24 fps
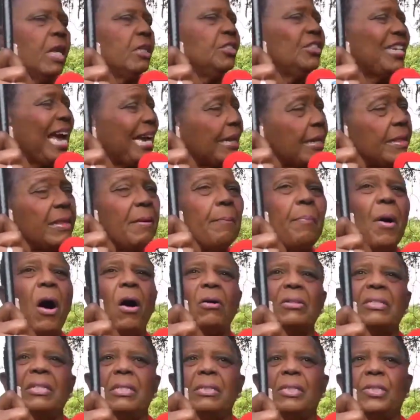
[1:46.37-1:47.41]
Jack in the
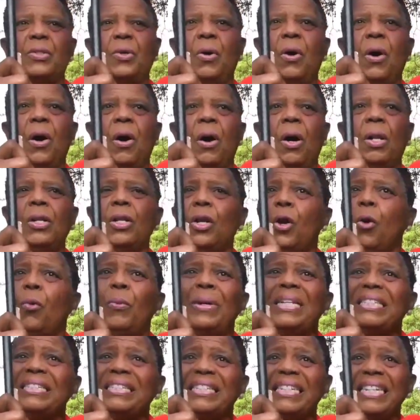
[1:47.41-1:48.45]
Box and so on,
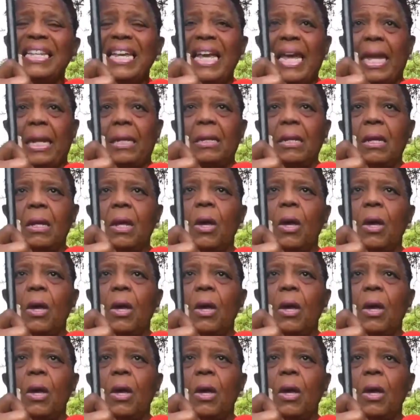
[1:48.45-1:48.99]
we see it.